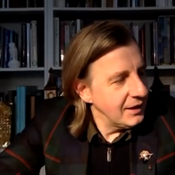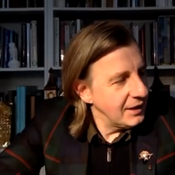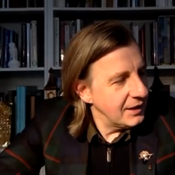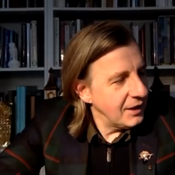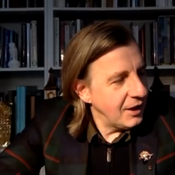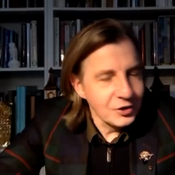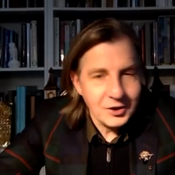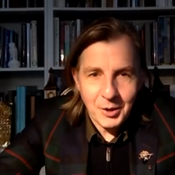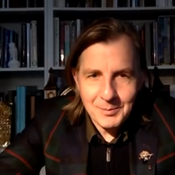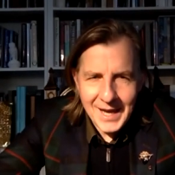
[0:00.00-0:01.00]
uh,
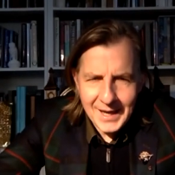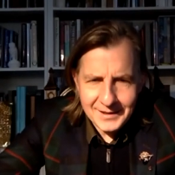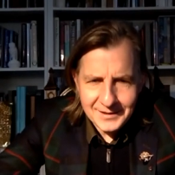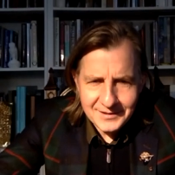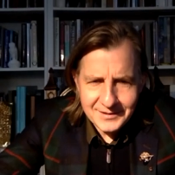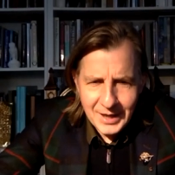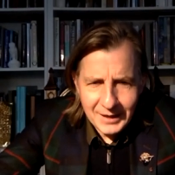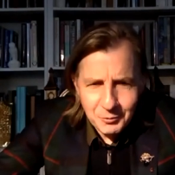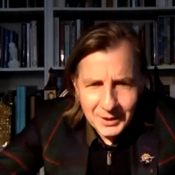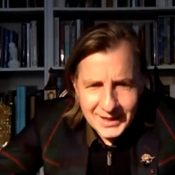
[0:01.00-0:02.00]
on command.
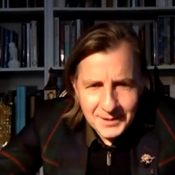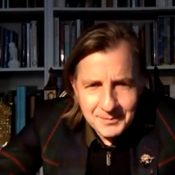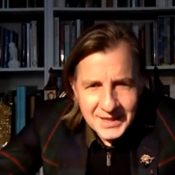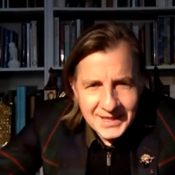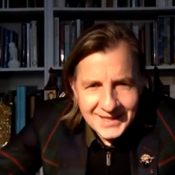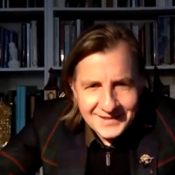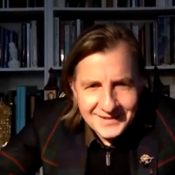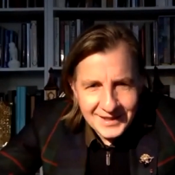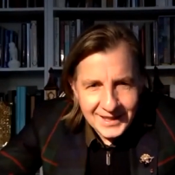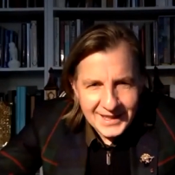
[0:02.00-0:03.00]
Uh, what I mean
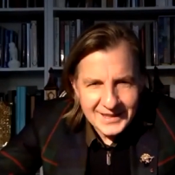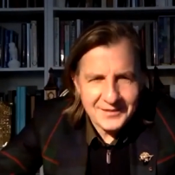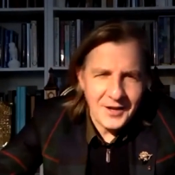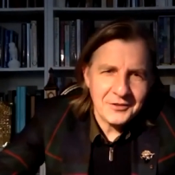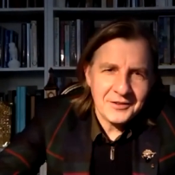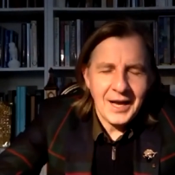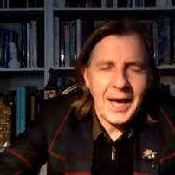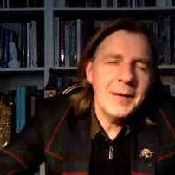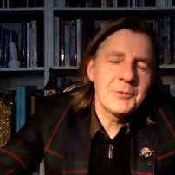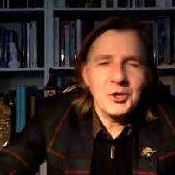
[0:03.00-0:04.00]
is, it's not
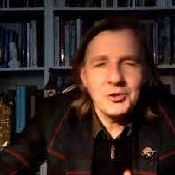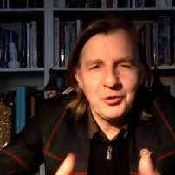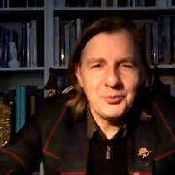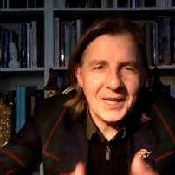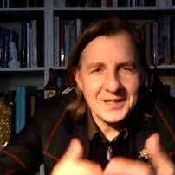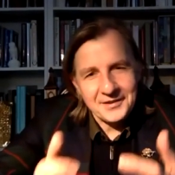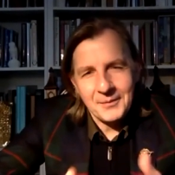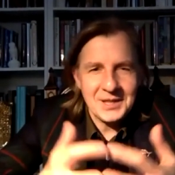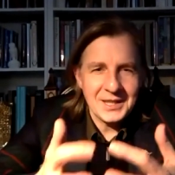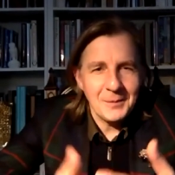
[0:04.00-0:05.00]
I'm going to make
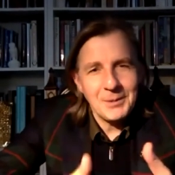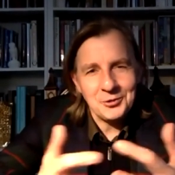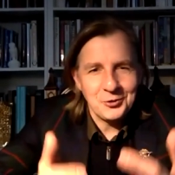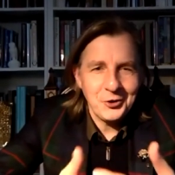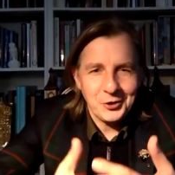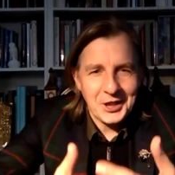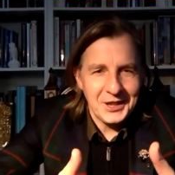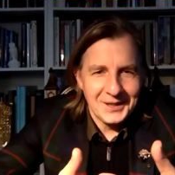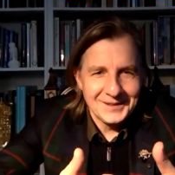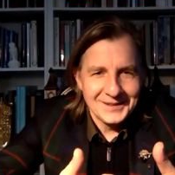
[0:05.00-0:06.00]
something about Turkey,